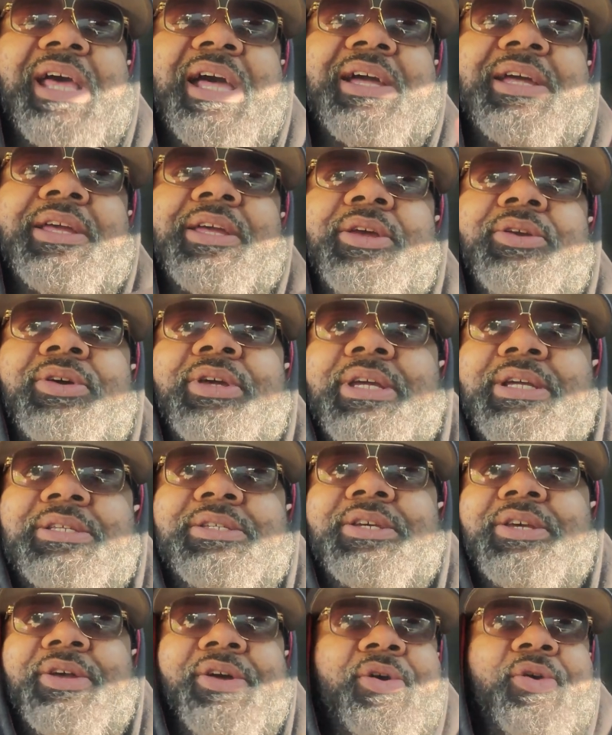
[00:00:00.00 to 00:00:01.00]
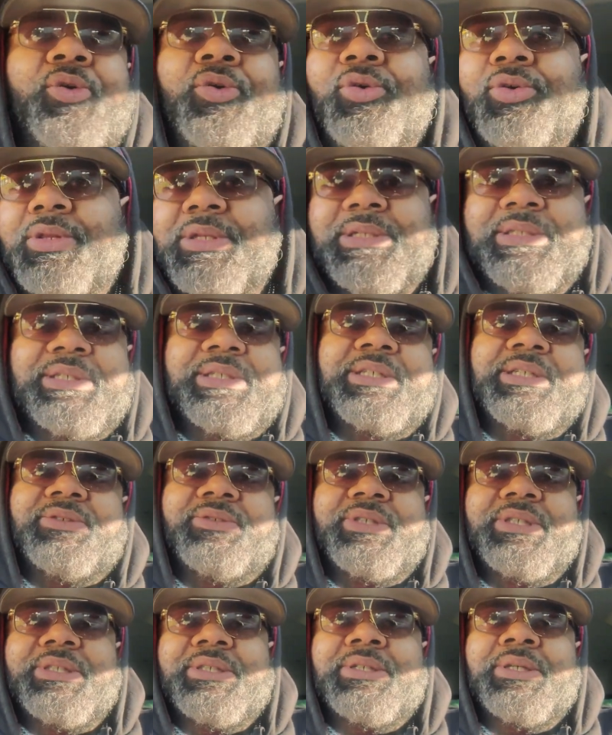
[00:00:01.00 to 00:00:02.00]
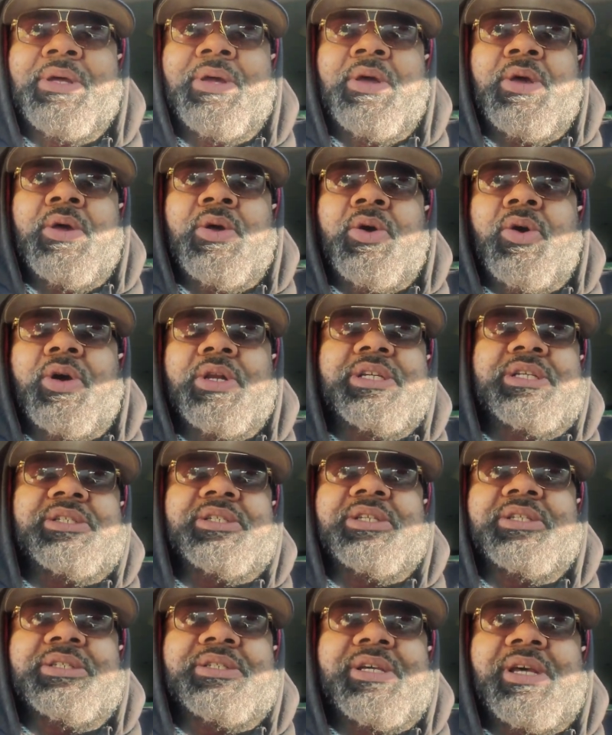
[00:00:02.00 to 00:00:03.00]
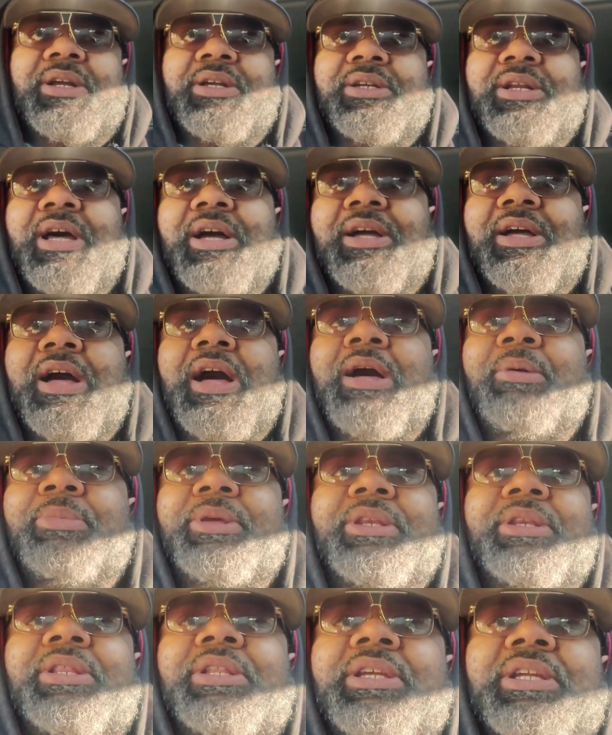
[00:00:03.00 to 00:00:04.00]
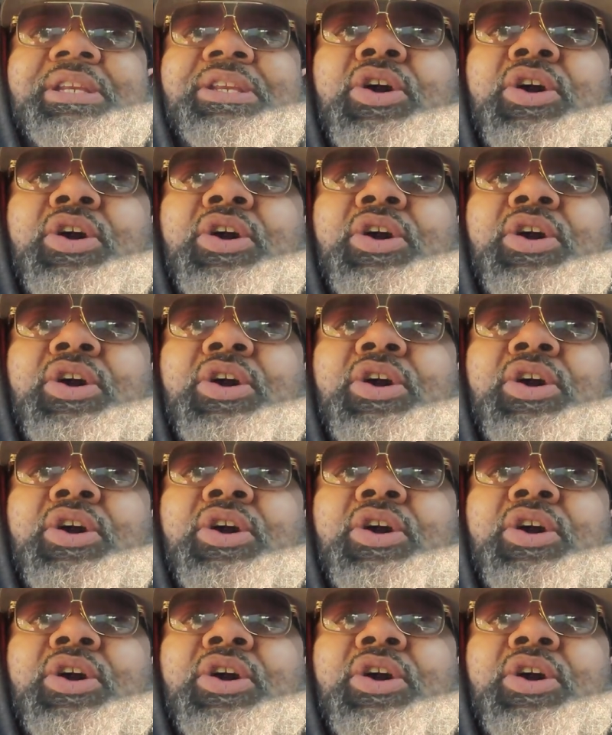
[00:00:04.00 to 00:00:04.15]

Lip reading: I could get on here and tell y'all all these secrets, all these things that are not commonly